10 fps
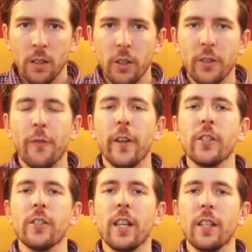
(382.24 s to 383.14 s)
So
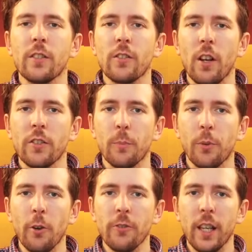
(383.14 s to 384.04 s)
deficiencies in certain
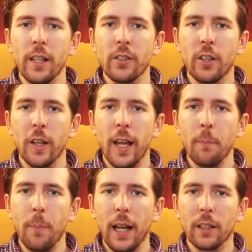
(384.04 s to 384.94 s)
proteins can
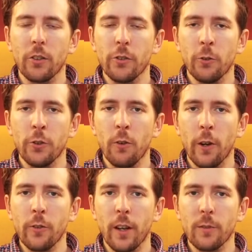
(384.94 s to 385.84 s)
impact on your
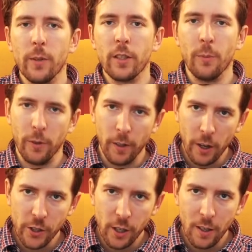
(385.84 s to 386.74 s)
neurotransmitter
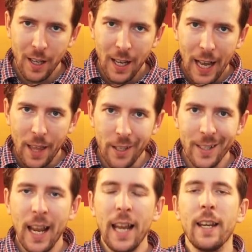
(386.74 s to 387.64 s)
production, and the
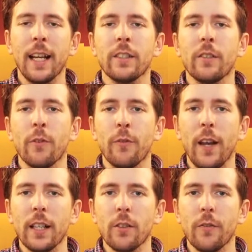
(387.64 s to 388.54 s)
net negative
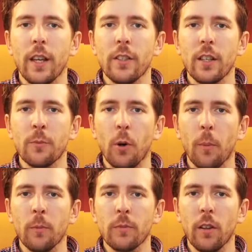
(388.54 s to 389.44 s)
effects of this is
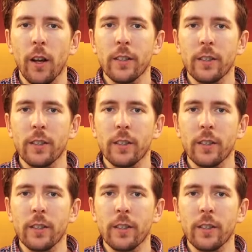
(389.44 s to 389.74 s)
problems like